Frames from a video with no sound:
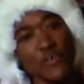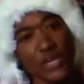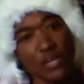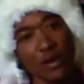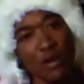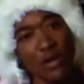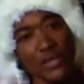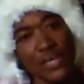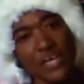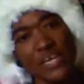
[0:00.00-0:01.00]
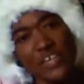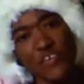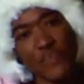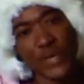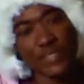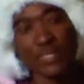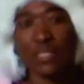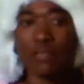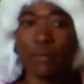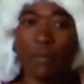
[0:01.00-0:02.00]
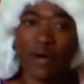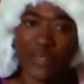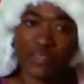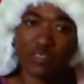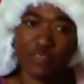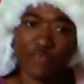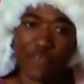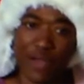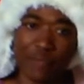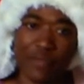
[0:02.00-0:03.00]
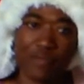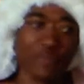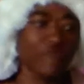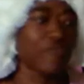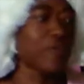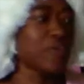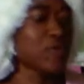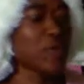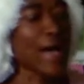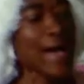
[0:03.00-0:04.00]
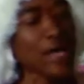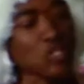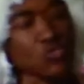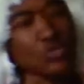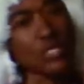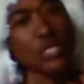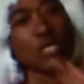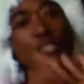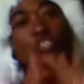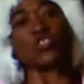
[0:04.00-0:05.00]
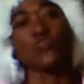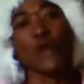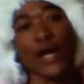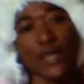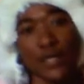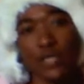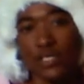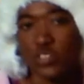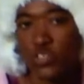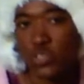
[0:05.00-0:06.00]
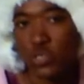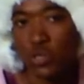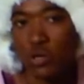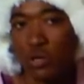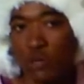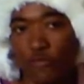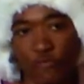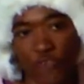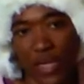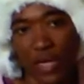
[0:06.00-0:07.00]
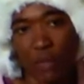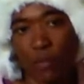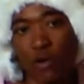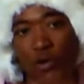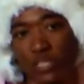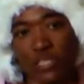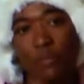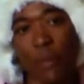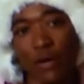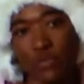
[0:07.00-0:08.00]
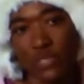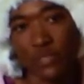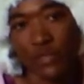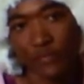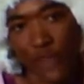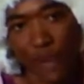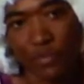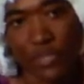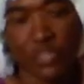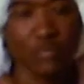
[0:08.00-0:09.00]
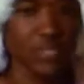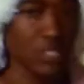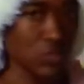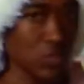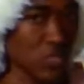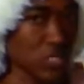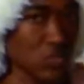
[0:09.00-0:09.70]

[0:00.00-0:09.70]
it on it creates a little body to the fabric before you actually try to frame or to mount the fabric to be used as